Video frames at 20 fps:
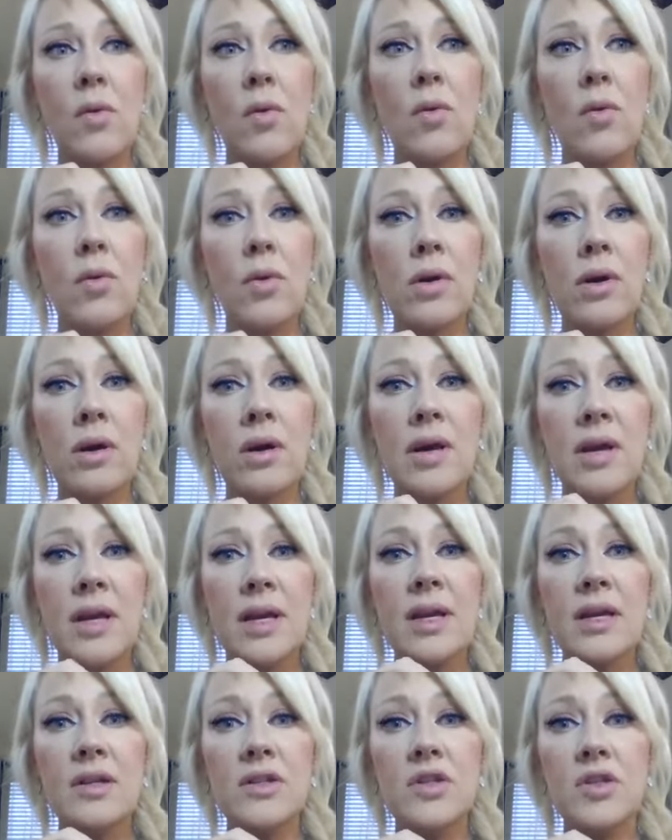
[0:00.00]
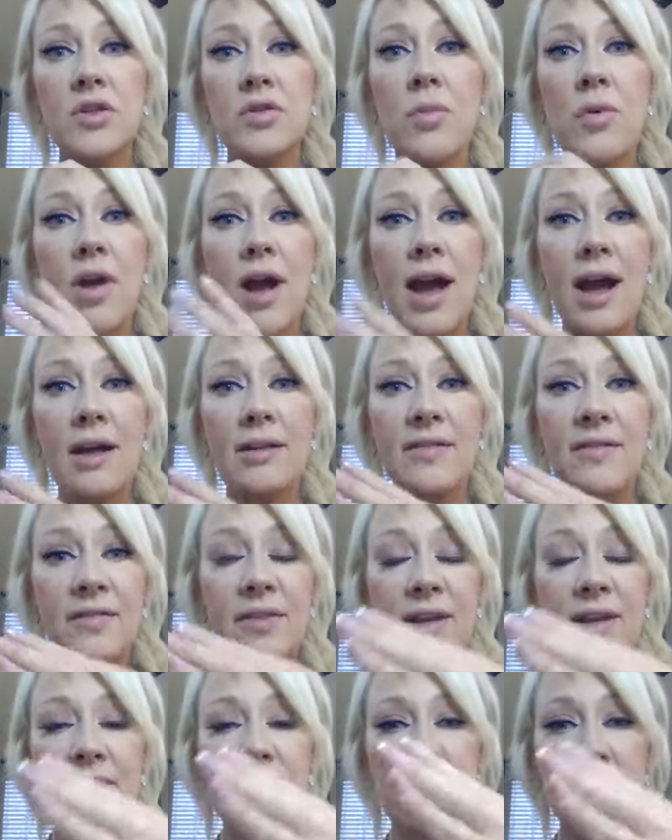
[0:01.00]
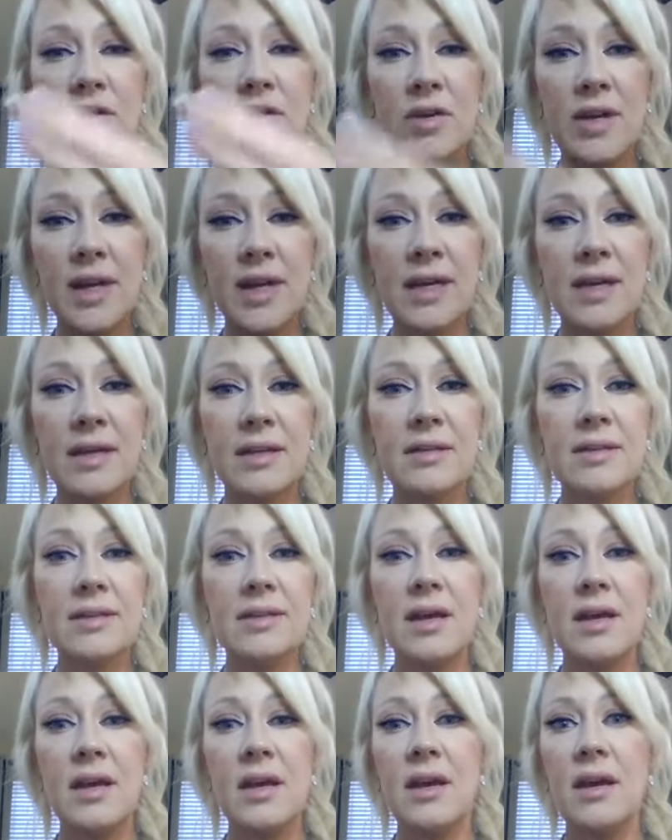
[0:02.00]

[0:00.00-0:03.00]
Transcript: Or do more active things with your kids.